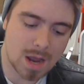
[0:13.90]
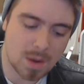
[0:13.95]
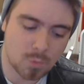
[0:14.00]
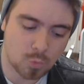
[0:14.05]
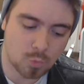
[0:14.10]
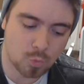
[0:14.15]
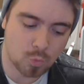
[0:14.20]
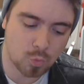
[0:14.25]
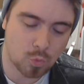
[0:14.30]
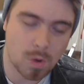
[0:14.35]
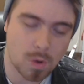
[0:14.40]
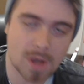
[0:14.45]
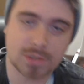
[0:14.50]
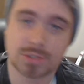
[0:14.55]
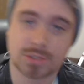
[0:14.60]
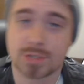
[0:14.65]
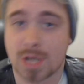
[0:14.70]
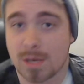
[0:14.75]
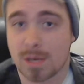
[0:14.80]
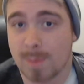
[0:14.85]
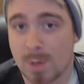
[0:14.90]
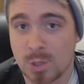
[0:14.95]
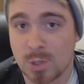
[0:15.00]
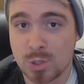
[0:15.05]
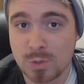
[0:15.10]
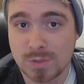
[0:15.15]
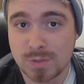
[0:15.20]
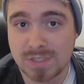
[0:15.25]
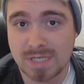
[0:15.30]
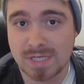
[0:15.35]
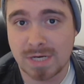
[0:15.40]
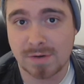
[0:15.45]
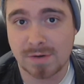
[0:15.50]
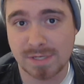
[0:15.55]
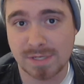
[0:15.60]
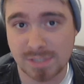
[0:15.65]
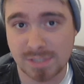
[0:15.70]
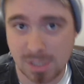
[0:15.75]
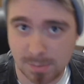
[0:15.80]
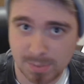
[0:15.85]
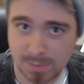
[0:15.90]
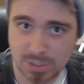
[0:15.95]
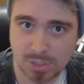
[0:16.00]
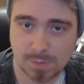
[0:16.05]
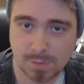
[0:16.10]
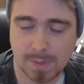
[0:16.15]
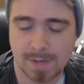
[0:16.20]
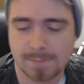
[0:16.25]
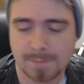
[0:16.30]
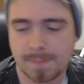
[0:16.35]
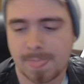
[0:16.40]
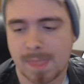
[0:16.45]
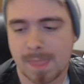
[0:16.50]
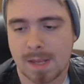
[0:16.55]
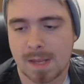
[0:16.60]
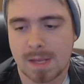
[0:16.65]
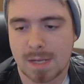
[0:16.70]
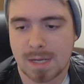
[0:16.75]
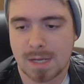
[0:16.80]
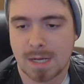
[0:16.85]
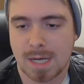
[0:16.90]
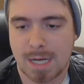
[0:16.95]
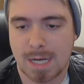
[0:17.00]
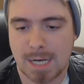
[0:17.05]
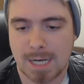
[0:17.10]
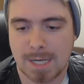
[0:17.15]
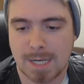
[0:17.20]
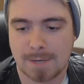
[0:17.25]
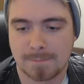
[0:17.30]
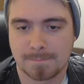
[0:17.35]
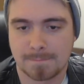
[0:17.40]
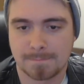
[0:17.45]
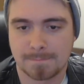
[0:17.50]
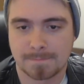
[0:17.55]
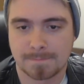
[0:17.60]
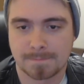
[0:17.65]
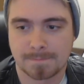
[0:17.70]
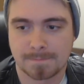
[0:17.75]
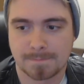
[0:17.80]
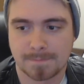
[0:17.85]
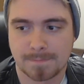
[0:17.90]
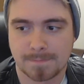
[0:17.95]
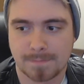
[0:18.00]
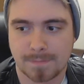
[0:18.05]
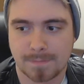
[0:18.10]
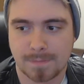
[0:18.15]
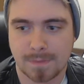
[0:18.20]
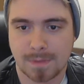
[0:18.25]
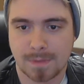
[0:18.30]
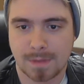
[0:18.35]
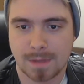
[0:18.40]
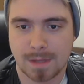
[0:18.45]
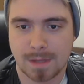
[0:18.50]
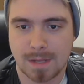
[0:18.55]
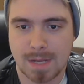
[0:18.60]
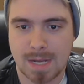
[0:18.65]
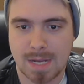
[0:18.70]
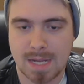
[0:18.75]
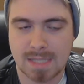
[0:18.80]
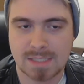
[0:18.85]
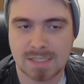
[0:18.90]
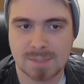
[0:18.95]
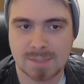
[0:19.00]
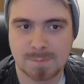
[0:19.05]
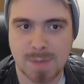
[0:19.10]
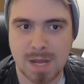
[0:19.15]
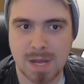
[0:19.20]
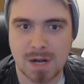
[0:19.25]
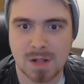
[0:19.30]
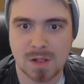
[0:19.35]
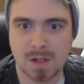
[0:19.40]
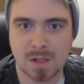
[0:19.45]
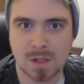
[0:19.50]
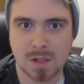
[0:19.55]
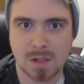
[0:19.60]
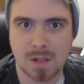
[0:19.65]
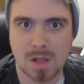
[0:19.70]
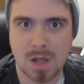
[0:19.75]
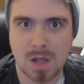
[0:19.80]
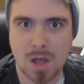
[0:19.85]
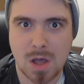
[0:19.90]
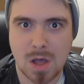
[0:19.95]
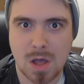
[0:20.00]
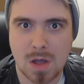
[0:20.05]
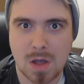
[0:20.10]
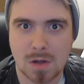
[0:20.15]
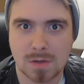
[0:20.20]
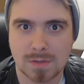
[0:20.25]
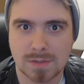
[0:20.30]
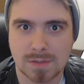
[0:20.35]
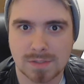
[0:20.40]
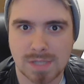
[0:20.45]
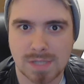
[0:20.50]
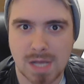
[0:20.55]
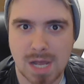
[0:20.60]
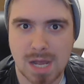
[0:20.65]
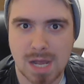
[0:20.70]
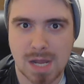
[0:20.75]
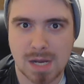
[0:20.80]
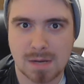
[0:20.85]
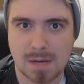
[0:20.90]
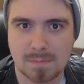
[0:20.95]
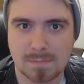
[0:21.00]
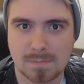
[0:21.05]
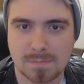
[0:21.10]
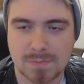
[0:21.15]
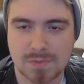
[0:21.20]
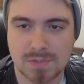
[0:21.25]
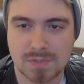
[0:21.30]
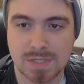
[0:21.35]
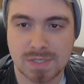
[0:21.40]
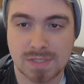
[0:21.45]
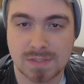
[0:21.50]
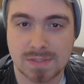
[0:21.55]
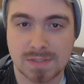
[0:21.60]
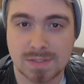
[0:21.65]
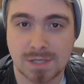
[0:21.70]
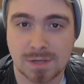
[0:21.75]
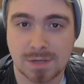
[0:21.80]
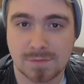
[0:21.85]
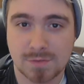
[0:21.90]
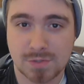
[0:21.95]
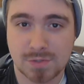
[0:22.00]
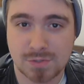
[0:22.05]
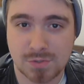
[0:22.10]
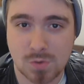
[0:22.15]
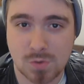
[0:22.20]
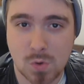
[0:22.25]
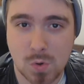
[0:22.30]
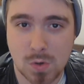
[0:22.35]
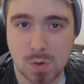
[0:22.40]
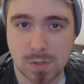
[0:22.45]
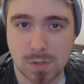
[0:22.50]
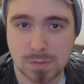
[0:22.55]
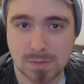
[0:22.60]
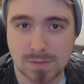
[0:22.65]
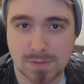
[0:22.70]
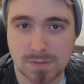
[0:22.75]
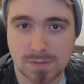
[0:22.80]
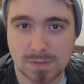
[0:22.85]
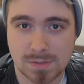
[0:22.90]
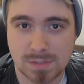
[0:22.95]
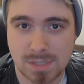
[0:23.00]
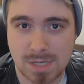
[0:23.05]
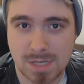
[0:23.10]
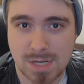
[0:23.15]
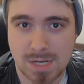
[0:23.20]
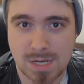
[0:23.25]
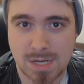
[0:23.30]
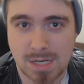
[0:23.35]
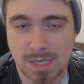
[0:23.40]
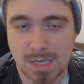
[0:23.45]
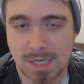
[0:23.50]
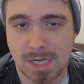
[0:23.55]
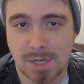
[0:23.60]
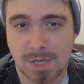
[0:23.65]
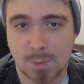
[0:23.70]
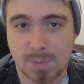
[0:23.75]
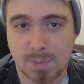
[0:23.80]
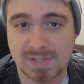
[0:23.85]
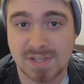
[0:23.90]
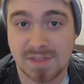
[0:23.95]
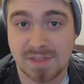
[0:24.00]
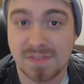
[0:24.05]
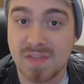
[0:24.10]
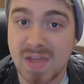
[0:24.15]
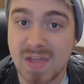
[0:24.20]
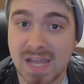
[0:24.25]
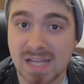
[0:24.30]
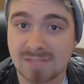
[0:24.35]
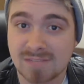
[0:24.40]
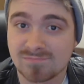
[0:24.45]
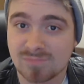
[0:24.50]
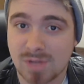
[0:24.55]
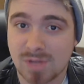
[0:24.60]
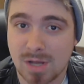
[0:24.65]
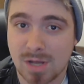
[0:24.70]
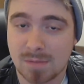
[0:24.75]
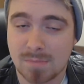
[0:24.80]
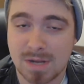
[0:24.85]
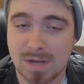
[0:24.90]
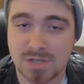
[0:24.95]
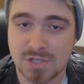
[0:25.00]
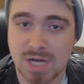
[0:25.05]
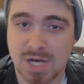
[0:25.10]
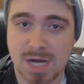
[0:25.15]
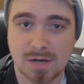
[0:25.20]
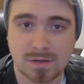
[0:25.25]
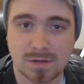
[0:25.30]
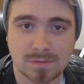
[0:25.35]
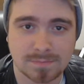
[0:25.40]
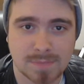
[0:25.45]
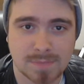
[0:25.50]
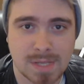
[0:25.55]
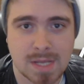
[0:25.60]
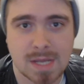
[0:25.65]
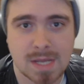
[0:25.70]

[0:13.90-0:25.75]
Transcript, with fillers: want to talk about a new series I'll be doing. Um, it's been a long time since Silver Swords uh, was a thing on my channel.